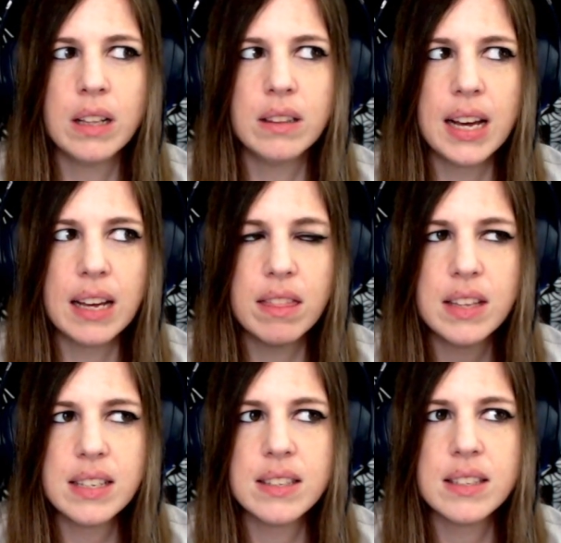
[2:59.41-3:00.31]
Like
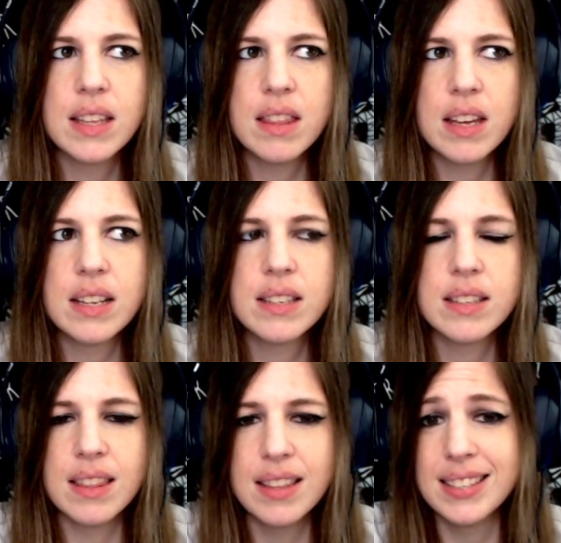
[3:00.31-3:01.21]
this is in this,
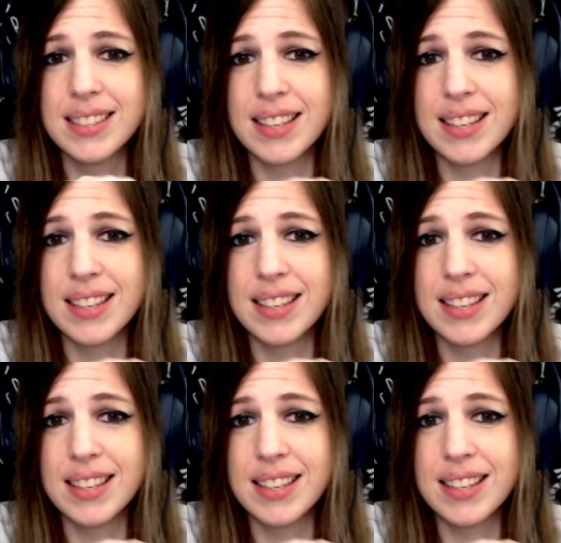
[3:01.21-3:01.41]
and this is